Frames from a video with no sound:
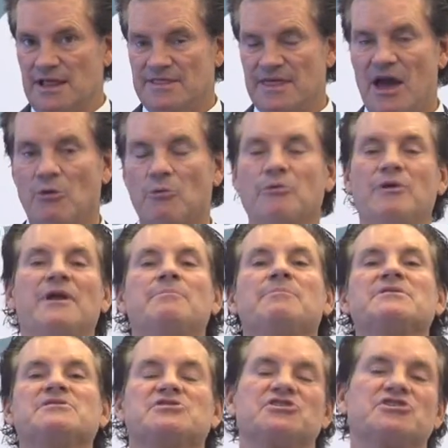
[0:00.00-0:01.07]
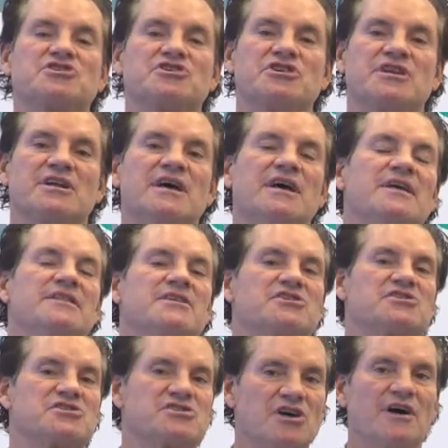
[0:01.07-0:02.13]
that reposition the
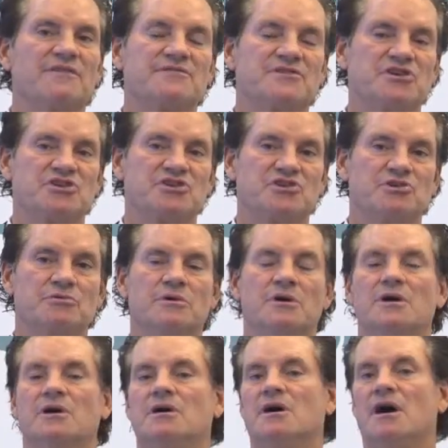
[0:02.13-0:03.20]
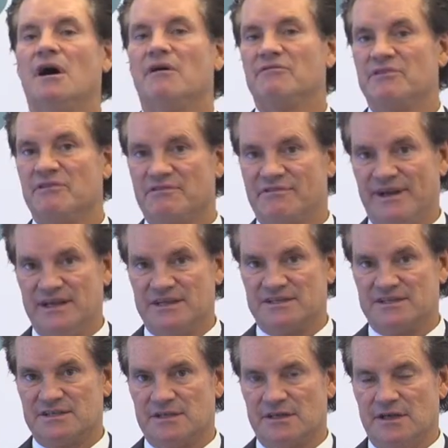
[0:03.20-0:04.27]
soft tissue of the
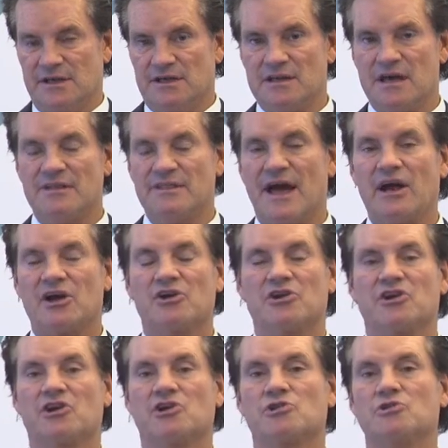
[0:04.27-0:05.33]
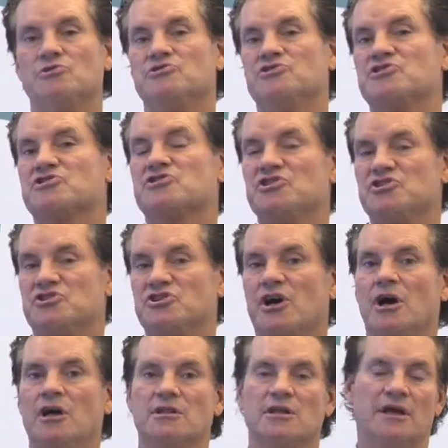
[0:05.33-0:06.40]
face. Now that could include just the
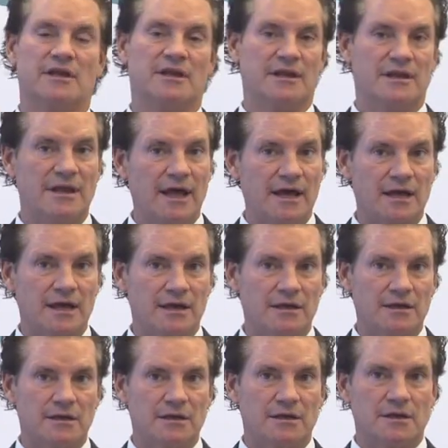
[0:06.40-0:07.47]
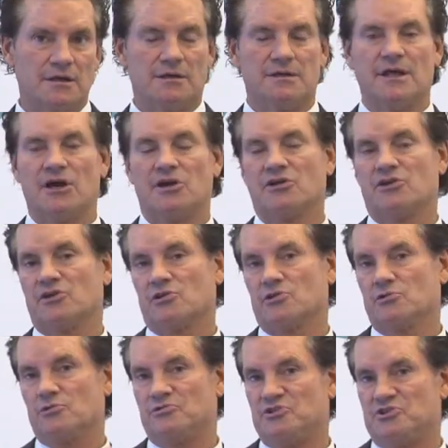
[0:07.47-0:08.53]
jawline and neck, that could
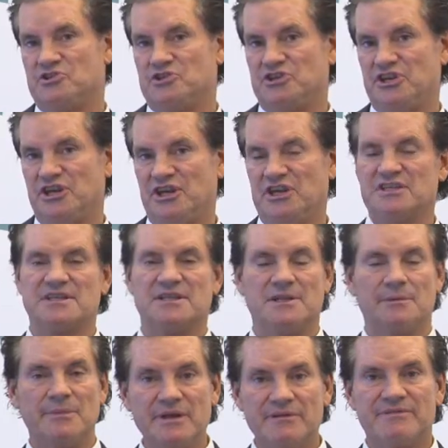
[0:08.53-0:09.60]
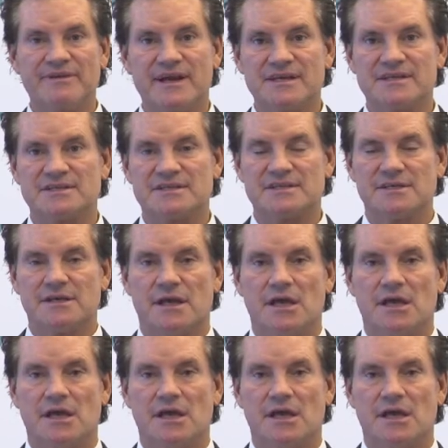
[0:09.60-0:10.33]
include the cheeks and the midface.